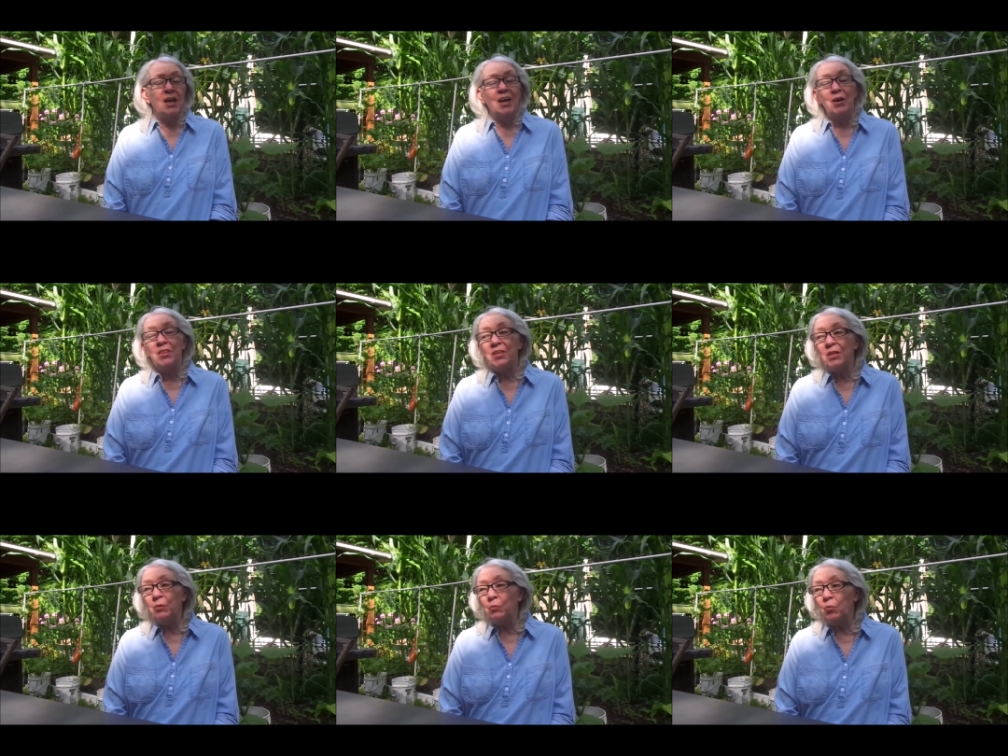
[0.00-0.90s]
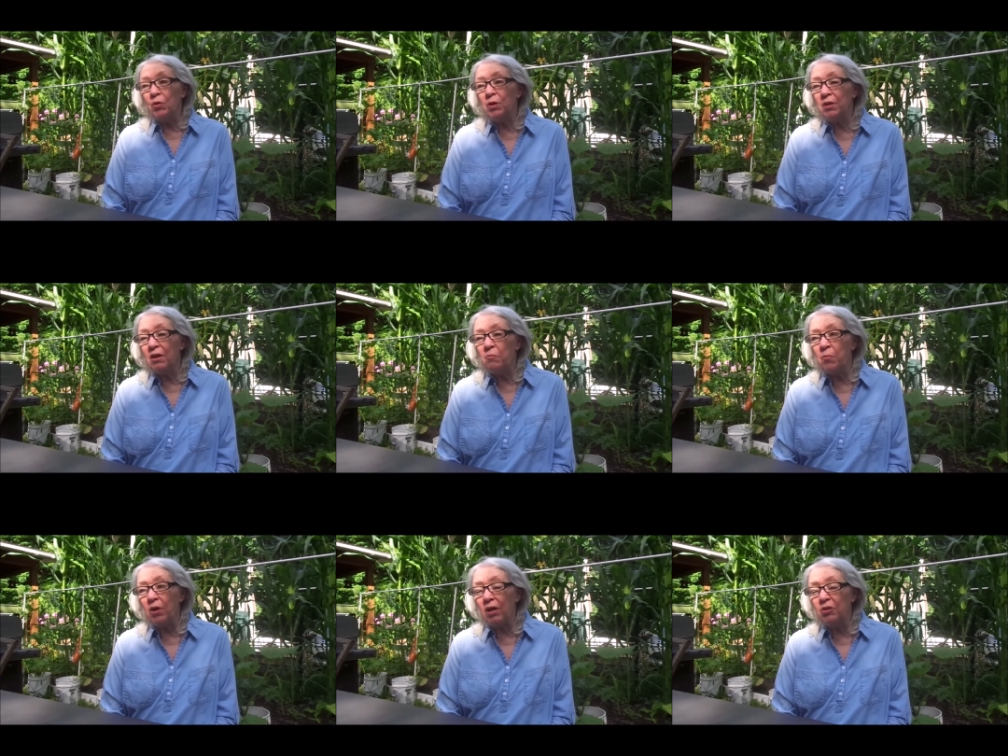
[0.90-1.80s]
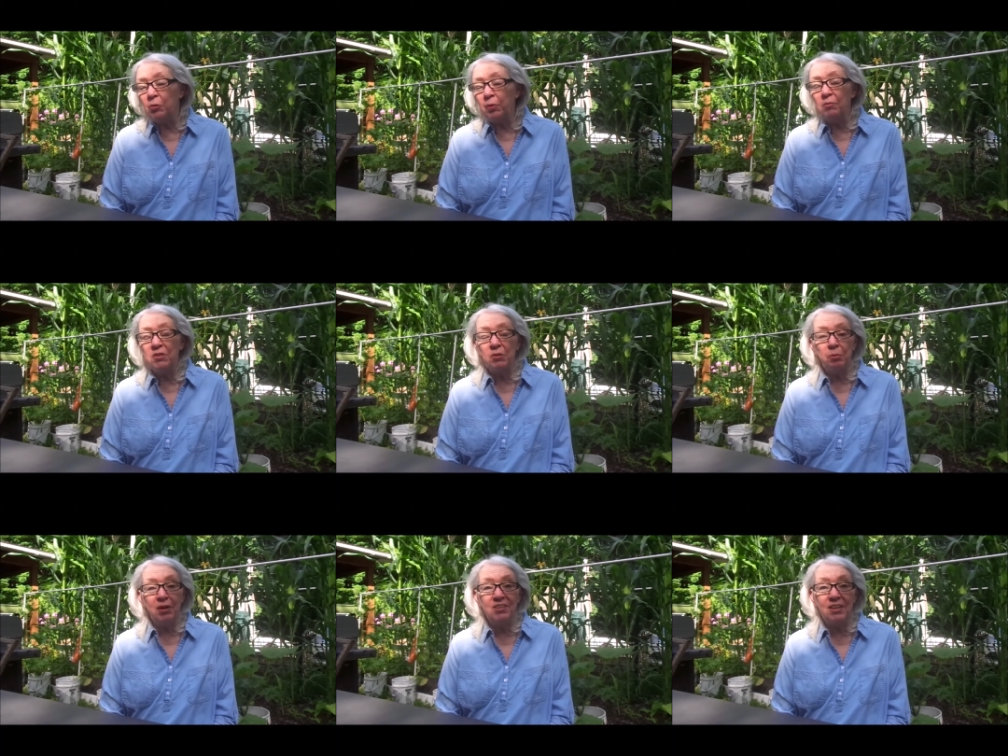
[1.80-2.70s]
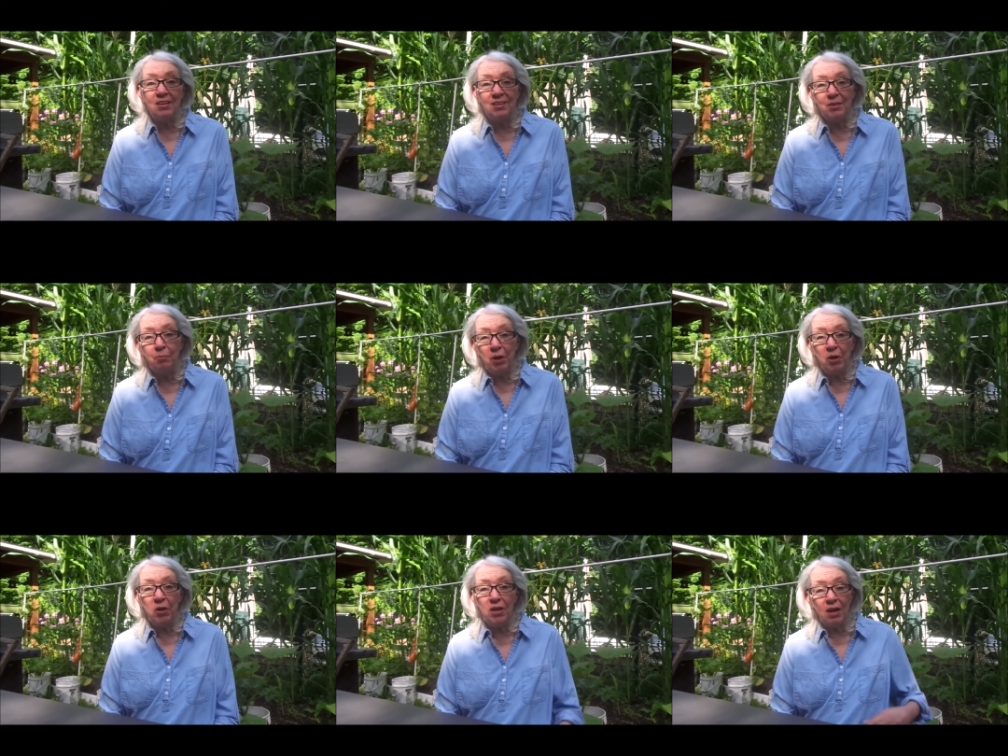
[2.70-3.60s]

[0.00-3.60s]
Now, I think one of them, you'll probably be surprised it is a berry.